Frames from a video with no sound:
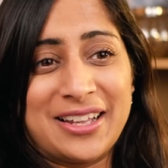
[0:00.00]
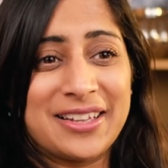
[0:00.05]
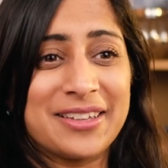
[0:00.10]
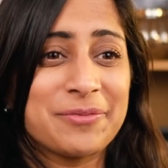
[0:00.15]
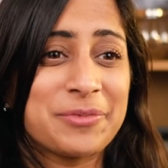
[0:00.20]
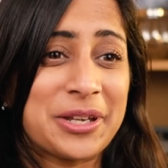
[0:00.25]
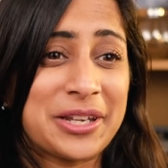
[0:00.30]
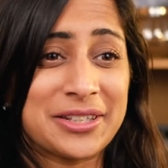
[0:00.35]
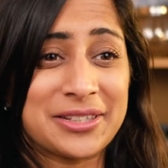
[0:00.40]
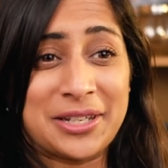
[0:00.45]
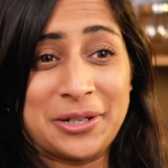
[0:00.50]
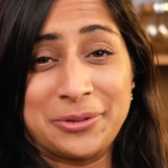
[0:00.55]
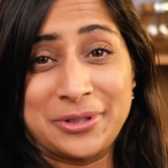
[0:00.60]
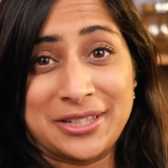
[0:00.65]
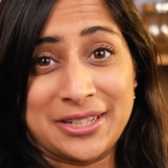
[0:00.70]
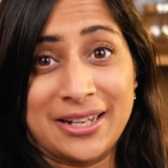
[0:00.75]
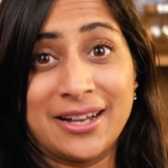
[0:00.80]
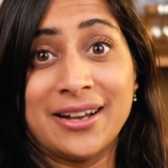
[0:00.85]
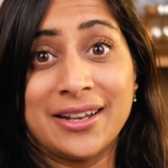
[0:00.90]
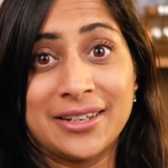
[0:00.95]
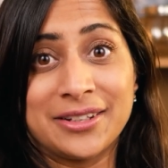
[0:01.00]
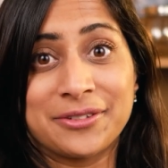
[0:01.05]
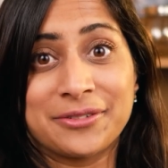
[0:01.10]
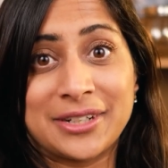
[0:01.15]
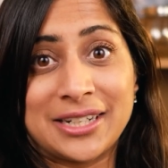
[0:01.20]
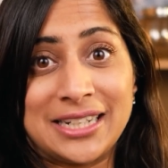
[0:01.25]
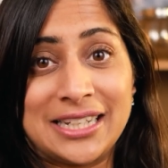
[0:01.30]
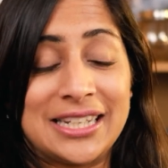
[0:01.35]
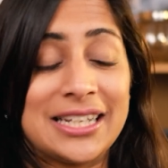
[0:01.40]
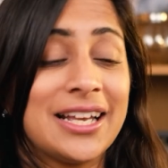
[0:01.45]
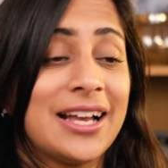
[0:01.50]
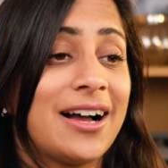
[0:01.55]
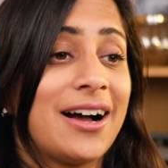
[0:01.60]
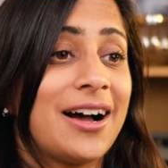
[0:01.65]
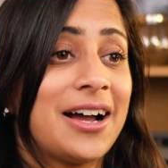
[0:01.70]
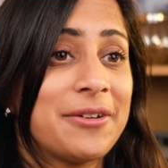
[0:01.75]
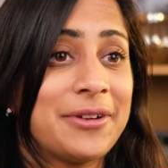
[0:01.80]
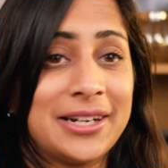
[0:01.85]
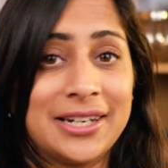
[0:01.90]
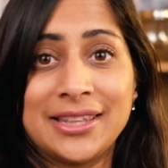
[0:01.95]
because I was tired, really.
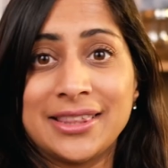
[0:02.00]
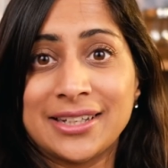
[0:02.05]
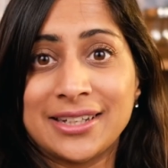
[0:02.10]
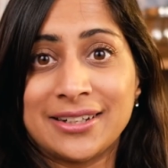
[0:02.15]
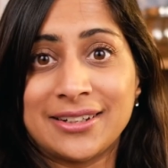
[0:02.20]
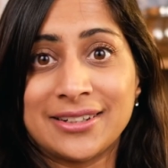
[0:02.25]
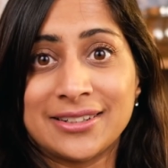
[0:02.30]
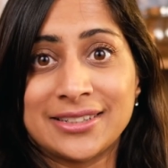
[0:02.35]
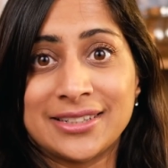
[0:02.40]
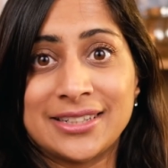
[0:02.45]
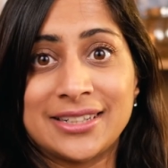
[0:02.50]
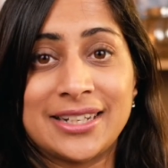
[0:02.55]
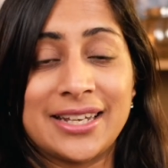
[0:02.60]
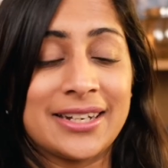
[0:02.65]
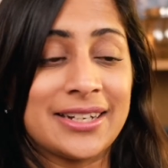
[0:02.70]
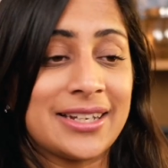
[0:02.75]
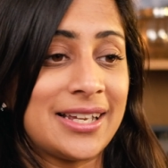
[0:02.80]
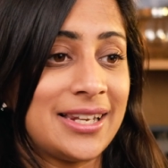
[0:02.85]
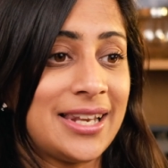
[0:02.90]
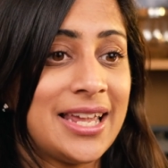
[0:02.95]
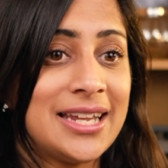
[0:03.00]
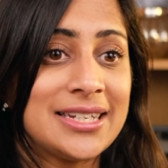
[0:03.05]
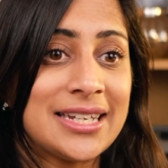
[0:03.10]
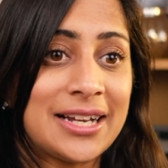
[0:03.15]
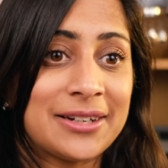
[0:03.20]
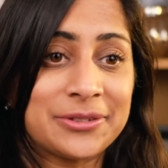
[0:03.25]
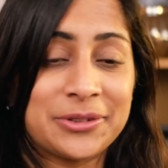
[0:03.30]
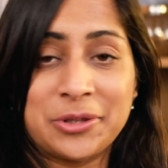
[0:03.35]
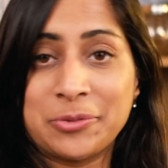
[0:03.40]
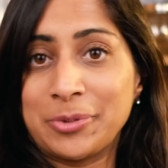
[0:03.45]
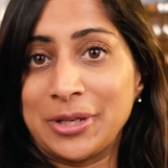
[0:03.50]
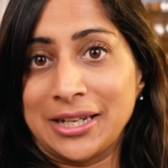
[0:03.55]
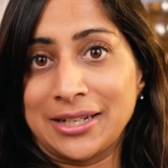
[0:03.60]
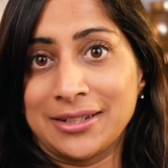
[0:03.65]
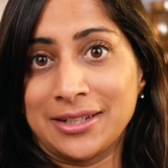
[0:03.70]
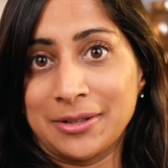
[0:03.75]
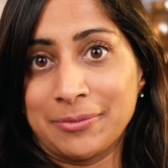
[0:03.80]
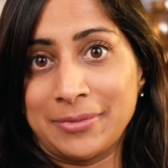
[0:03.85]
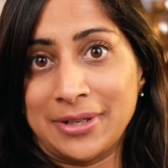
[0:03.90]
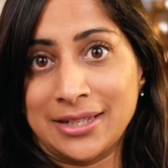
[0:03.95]
I went in the garden and lay down on the
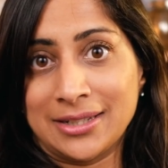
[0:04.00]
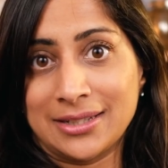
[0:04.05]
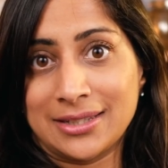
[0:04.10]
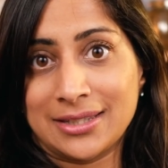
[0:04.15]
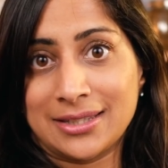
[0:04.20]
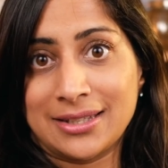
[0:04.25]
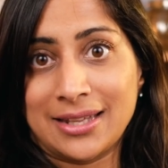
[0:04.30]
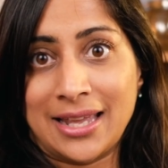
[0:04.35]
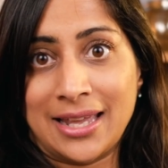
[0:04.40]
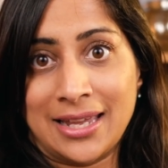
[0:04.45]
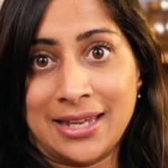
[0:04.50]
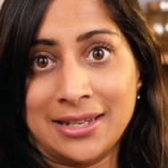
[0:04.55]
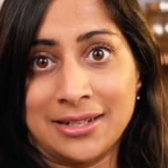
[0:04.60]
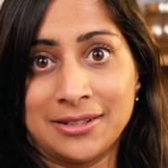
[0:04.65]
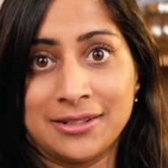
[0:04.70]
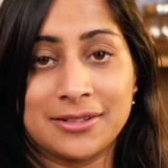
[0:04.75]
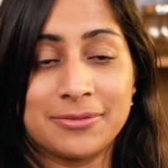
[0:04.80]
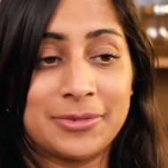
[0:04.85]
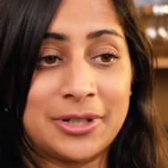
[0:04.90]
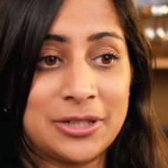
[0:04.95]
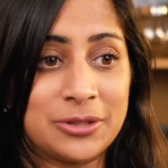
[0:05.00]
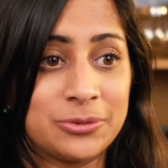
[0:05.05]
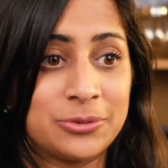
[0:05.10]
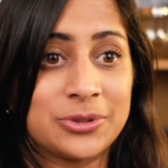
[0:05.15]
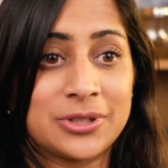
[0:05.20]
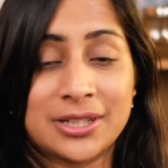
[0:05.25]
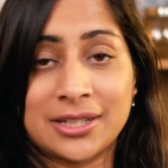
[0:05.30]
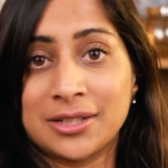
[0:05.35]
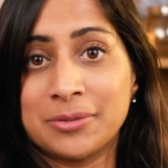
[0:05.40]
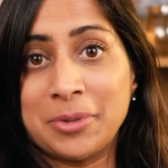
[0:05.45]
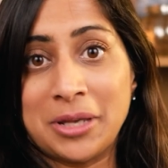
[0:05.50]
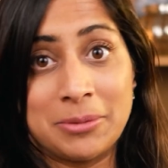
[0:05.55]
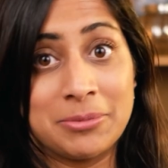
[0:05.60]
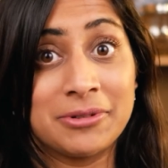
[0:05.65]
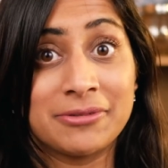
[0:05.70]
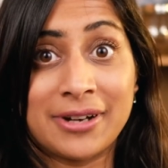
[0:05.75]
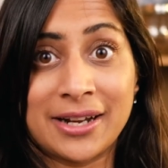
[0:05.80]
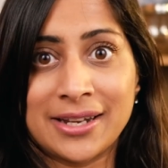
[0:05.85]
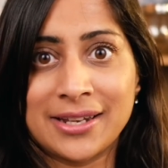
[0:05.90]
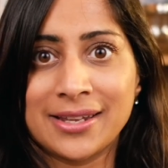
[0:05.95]
picnic mats, and my daughter, baby
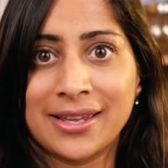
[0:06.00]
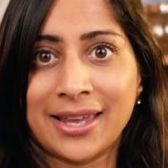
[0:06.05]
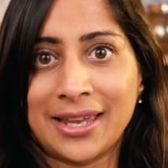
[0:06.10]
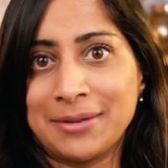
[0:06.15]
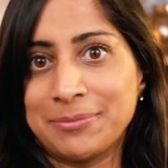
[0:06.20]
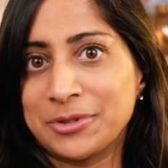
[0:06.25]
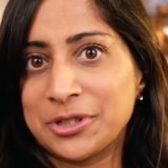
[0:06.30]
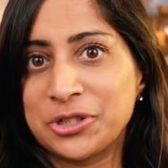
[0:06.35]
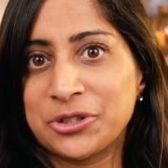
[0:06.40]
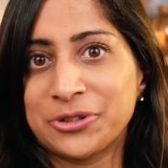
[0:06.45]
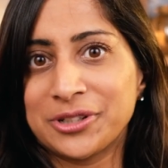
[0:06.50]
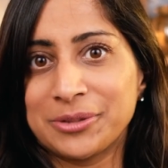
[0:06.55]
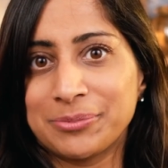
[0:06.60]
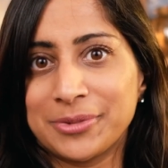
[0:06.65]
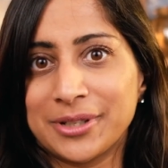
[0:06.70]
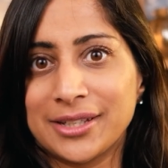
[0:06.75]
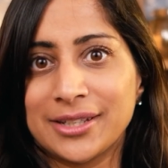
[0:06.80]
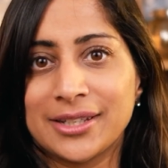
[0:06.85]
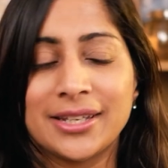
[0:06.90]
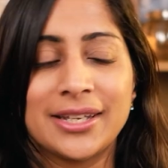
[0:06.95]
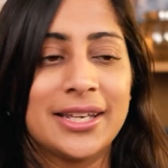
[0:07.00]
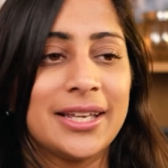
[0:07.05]
Ray, came to join me.